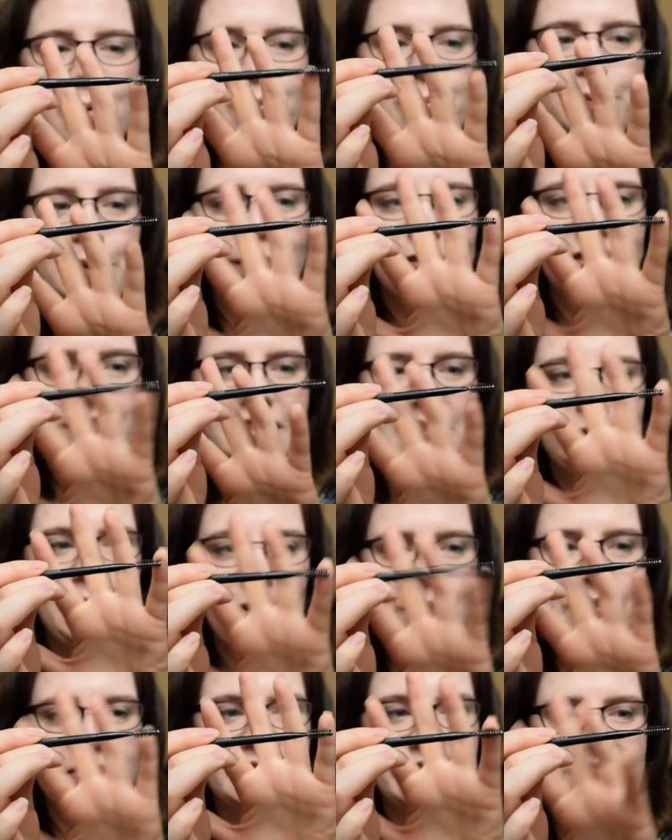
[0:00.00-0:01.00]
mostly
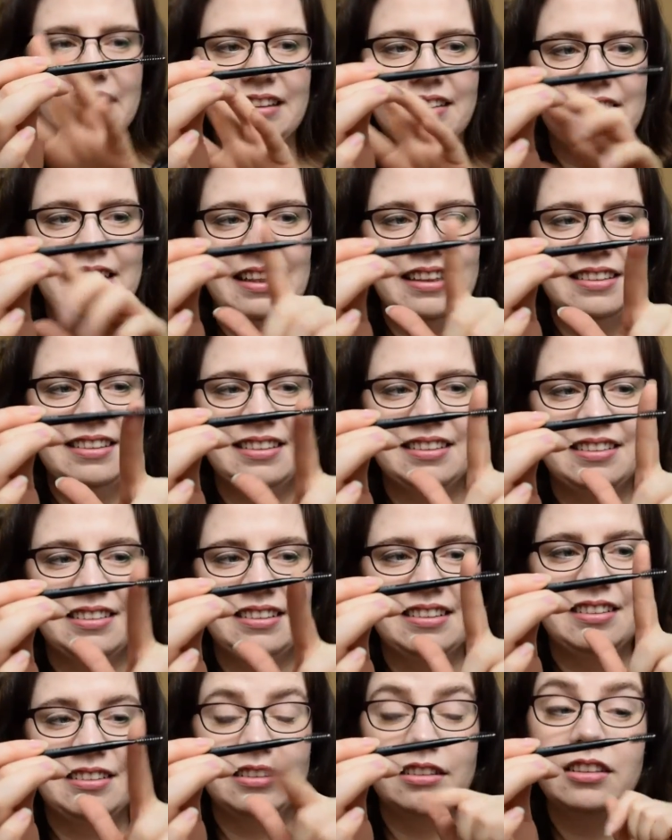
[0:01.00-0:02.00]
bought for this end because
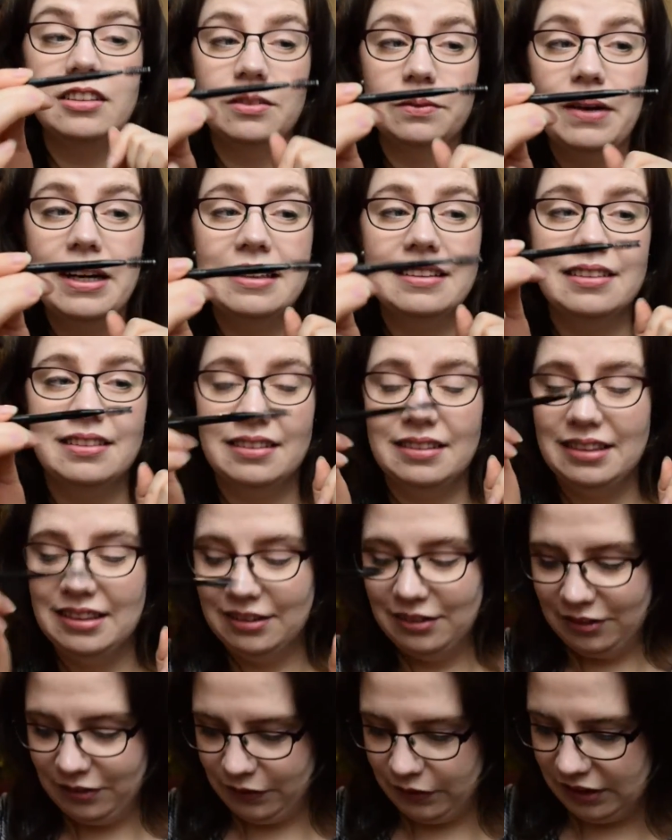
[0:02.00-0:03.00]
these are tremendously
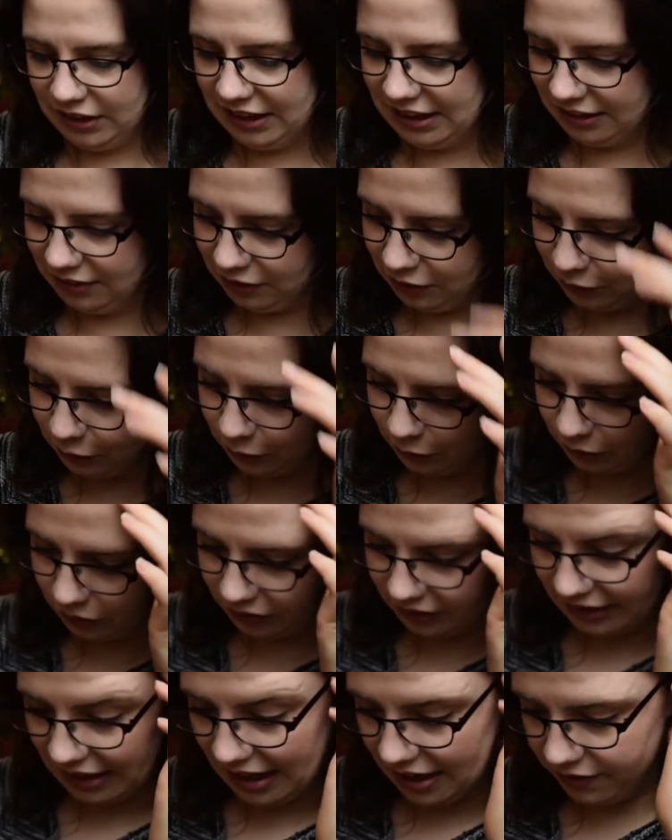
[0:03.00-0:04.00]
useful little tools
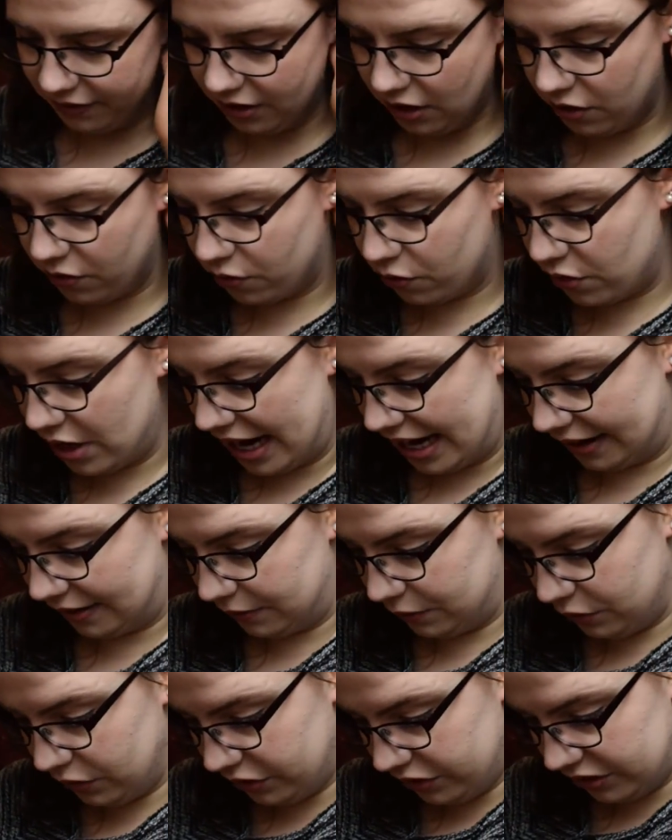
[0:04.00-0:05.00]
to have
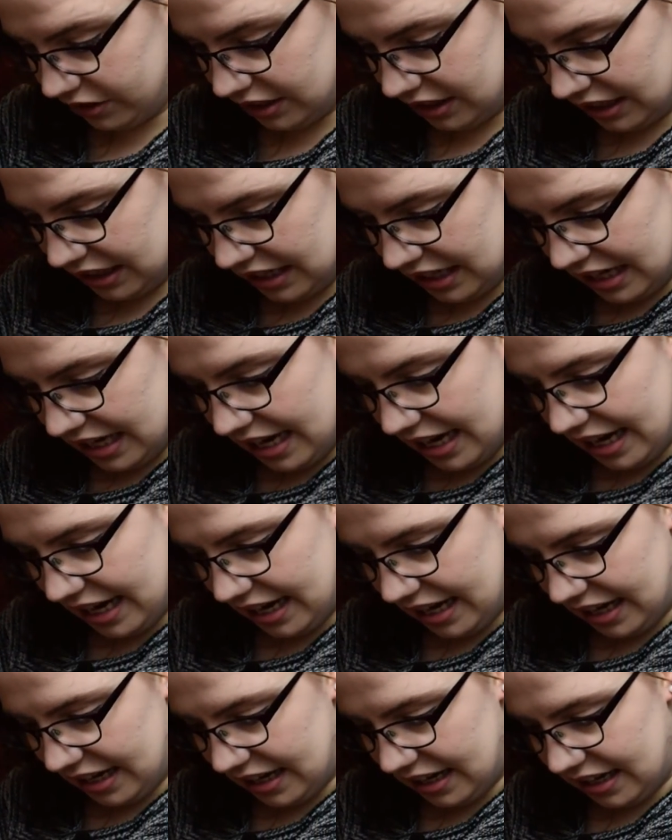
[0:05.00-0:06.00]
around.
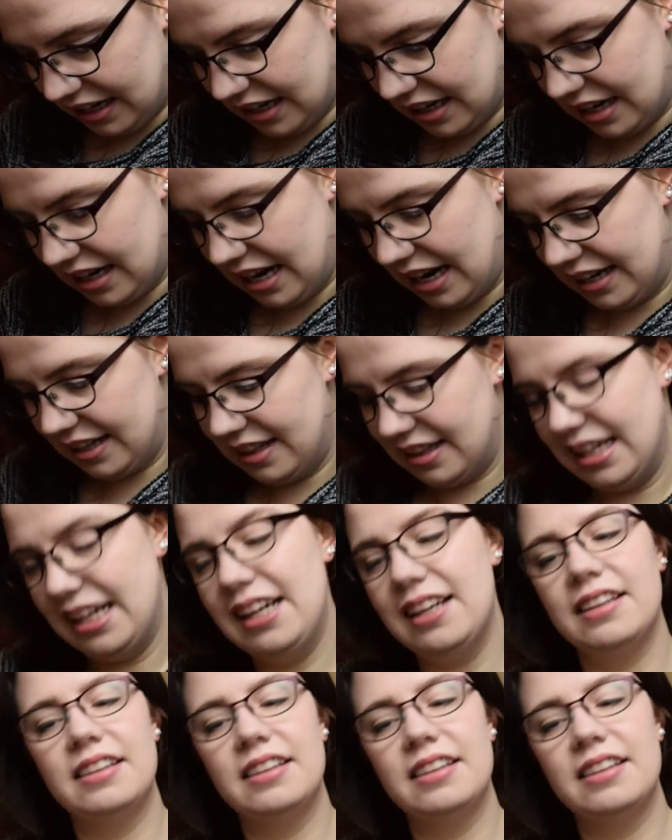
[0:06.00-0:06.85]
And I think